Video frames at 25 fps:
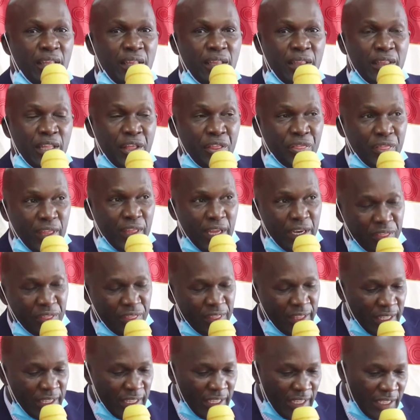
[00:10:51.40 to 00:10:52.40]
The third
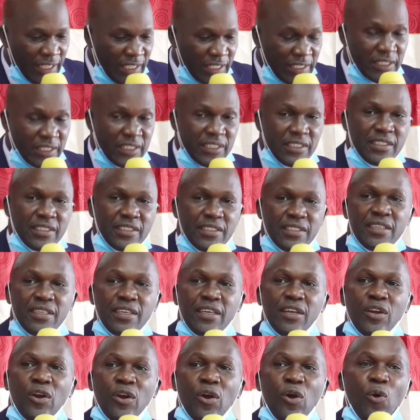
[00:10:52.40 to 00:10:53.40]
thing is,
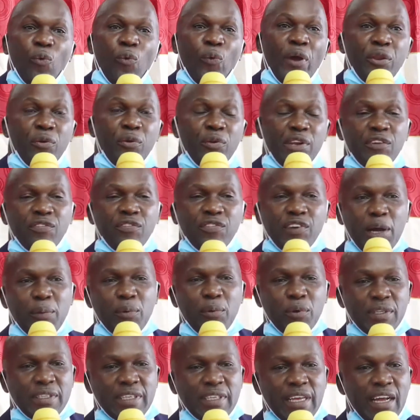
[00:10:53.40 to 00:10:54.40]
when you leave
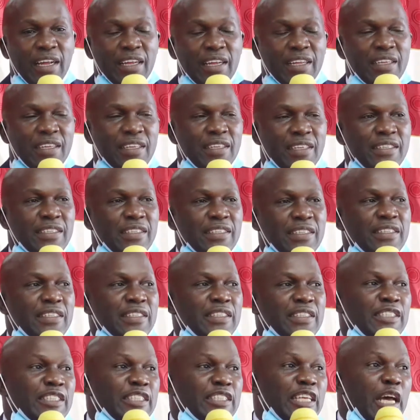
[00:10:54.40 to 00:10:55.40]
Kabojja,
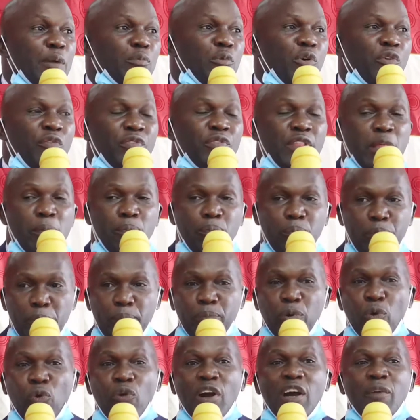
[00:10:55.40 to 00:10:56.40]
some of the
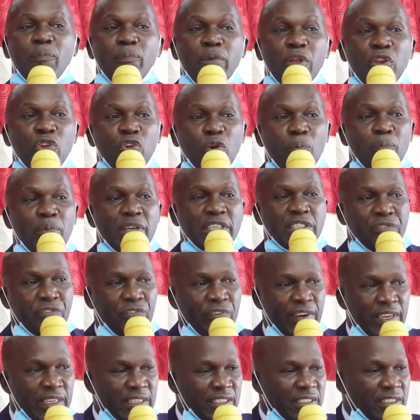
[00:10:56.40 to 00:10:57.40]
people who have been your best
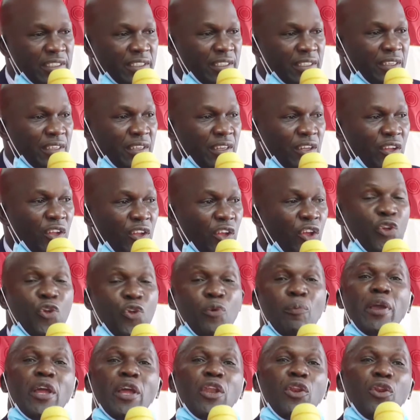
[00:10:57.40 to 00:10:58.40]
friends, you
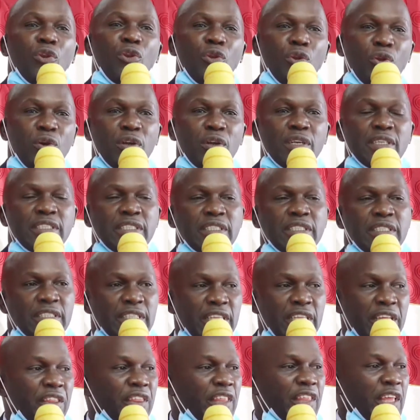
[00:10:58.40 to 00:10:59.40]
may not
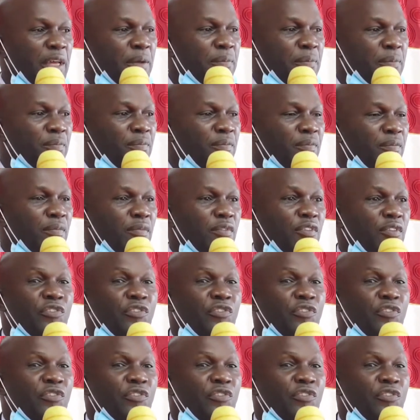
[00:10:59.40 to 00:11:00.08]
see them